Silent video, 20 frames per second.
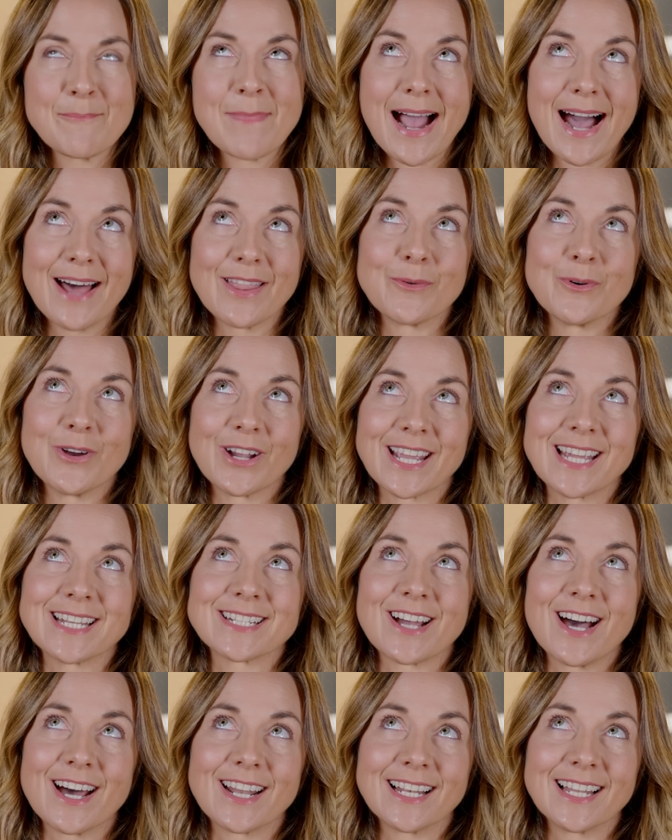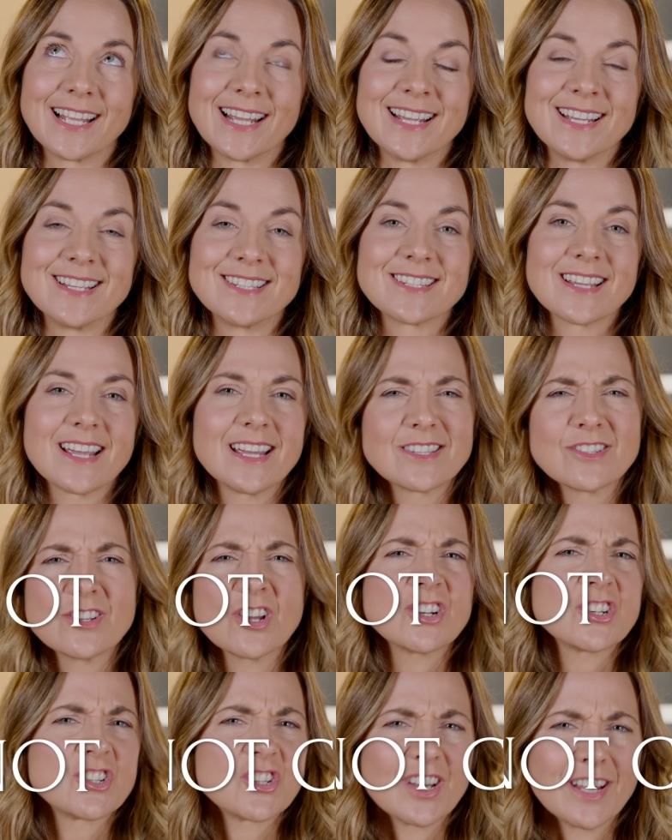My other working title is, it's
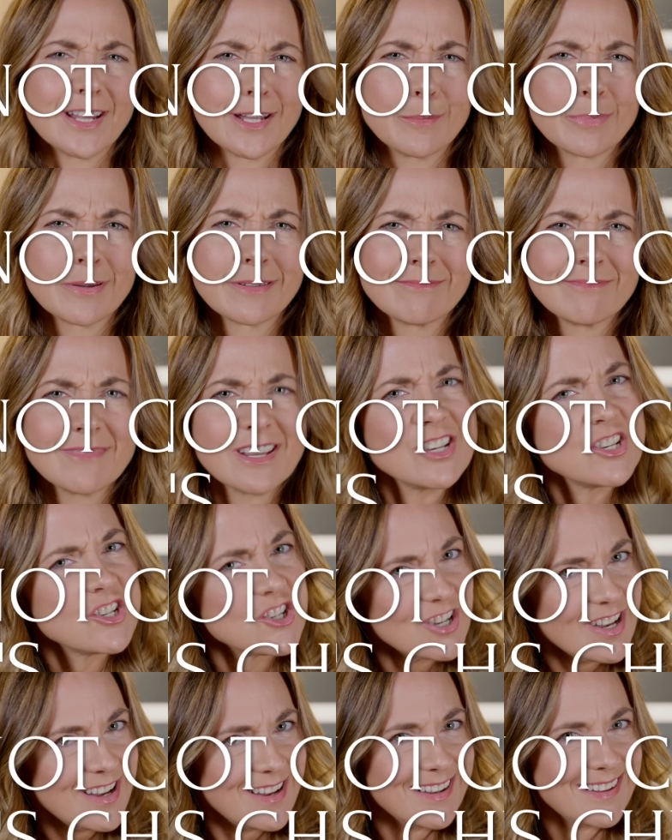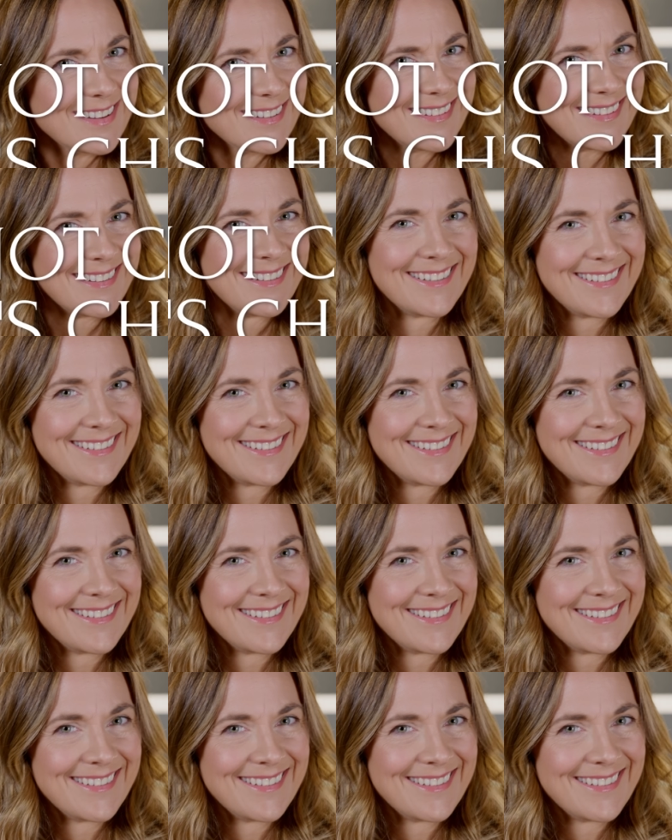not cheap, it's chic.